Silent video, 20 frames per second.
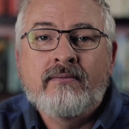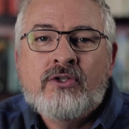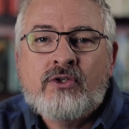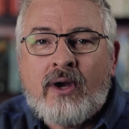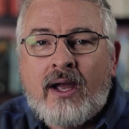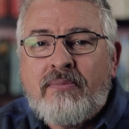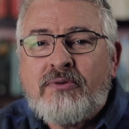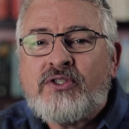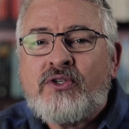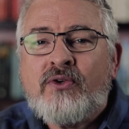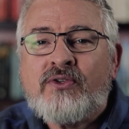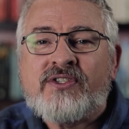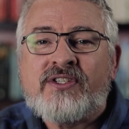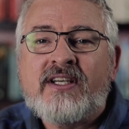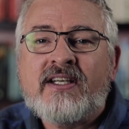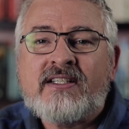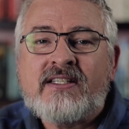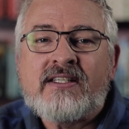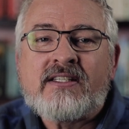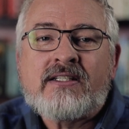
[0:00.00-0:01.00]
So episode
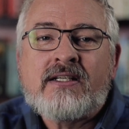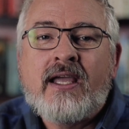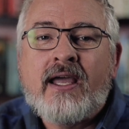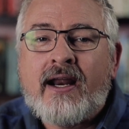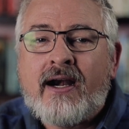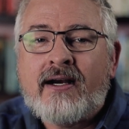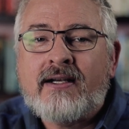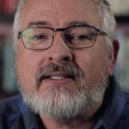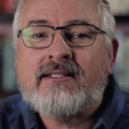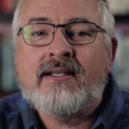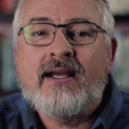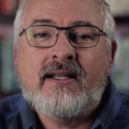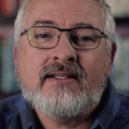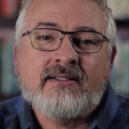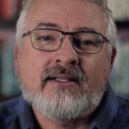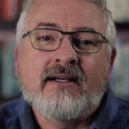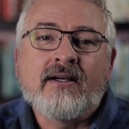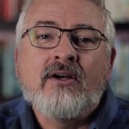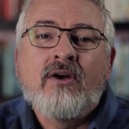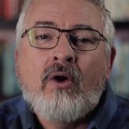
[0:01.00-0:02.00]
6 is Guerra
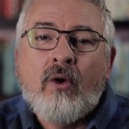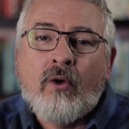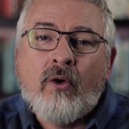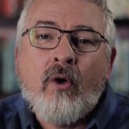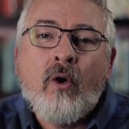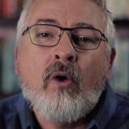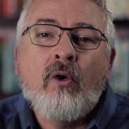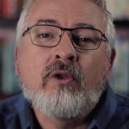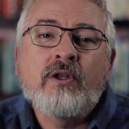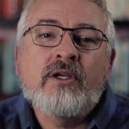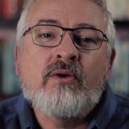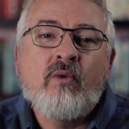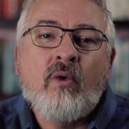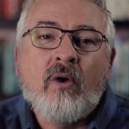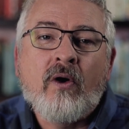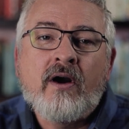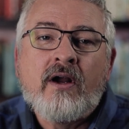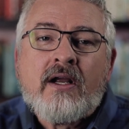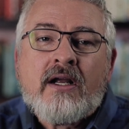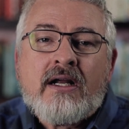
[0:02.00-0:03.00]
Santa, or Holy
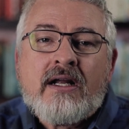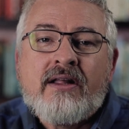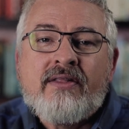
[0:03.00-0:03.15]
War.